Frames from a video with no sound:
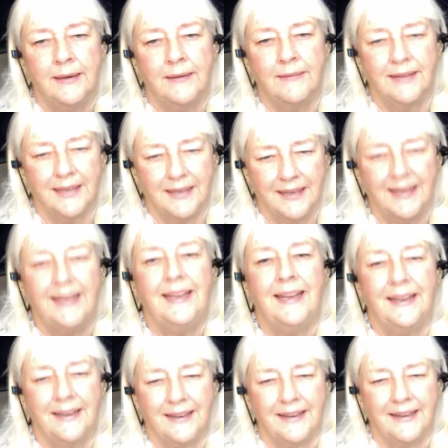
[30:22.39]
exactly.
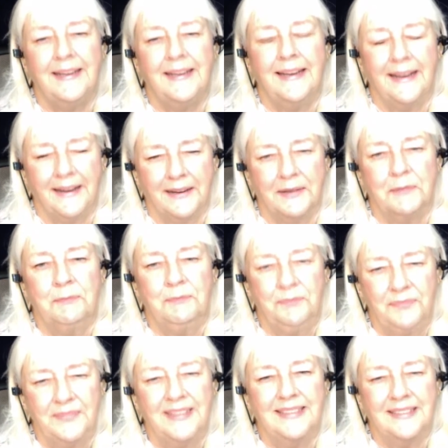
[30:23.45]
The
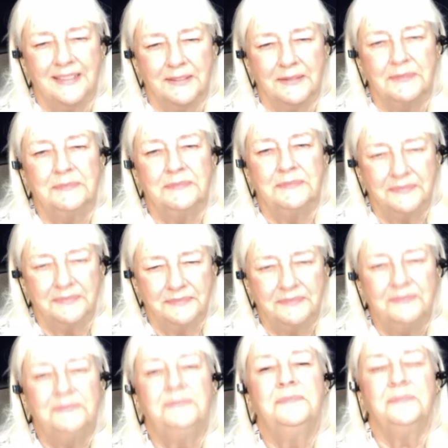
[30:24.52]
marketing company, all of
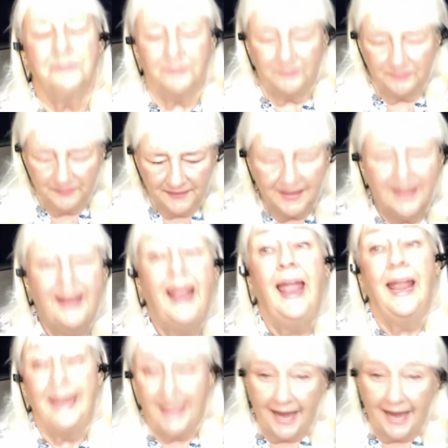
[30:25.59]
that, all of that.